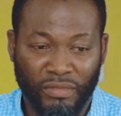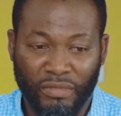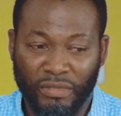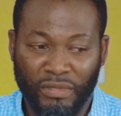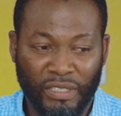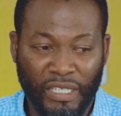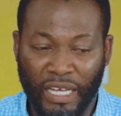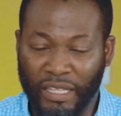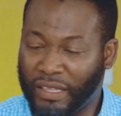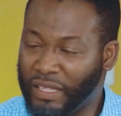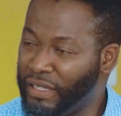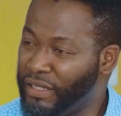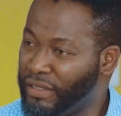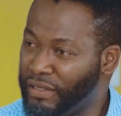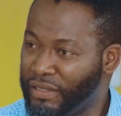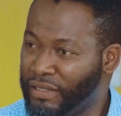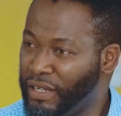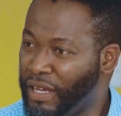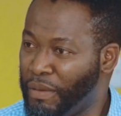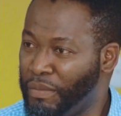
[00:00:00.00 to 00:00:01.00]
nothing
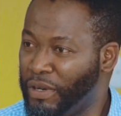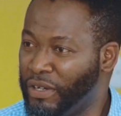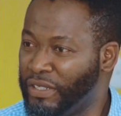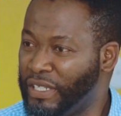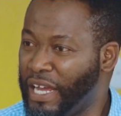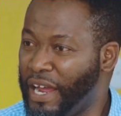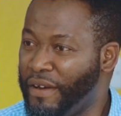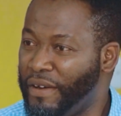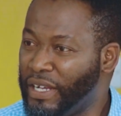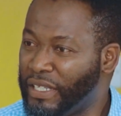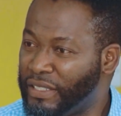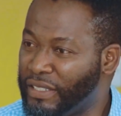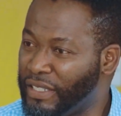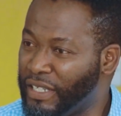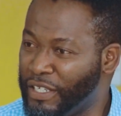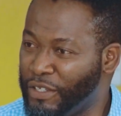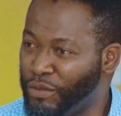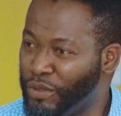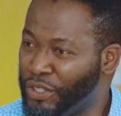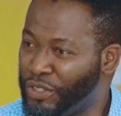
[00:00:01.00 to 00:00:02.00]
about directing,
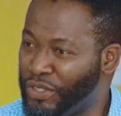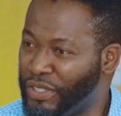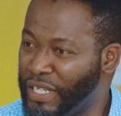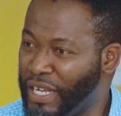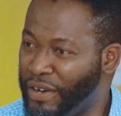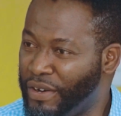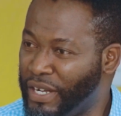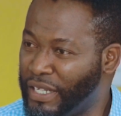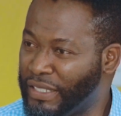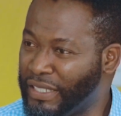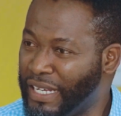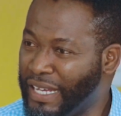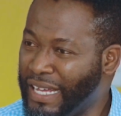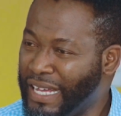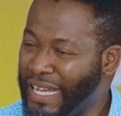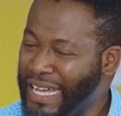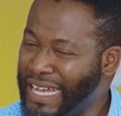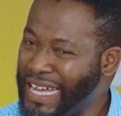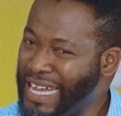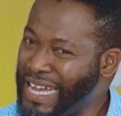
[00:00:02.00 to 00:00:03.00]
and he wants to direct.
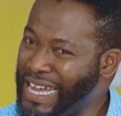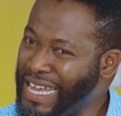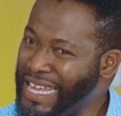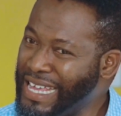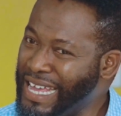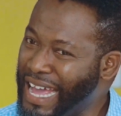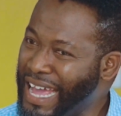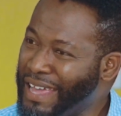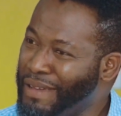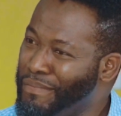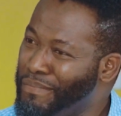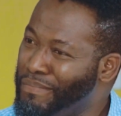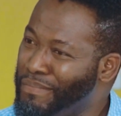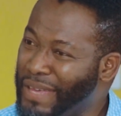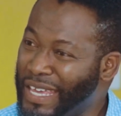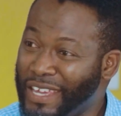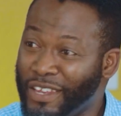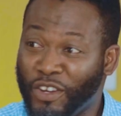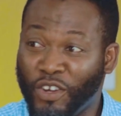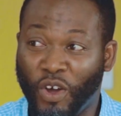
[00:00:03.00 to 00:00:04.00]
I
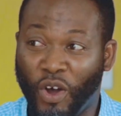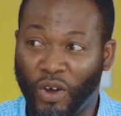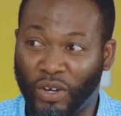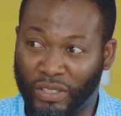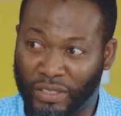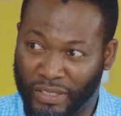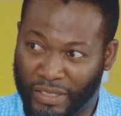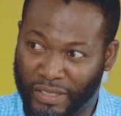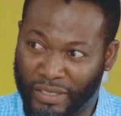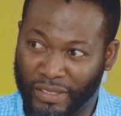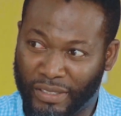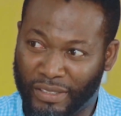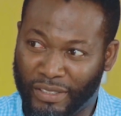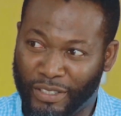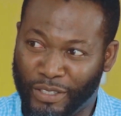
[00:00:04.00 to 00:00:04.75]
may not,